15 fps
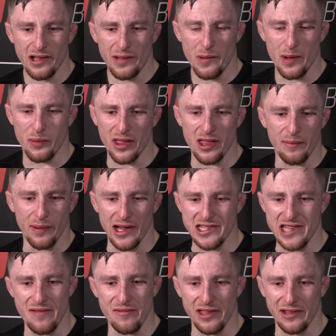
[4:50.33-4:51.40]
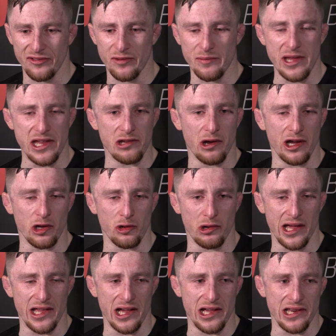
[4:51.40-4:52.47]
My brother buys everything for me, you know.
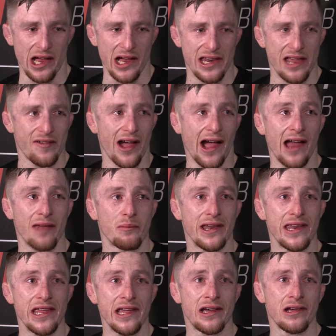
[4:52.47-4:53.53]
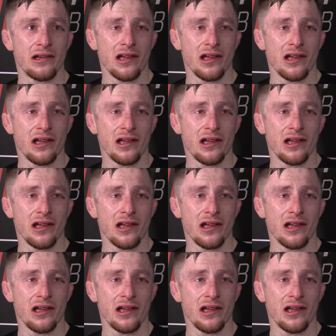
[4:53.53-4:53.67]
I never had money,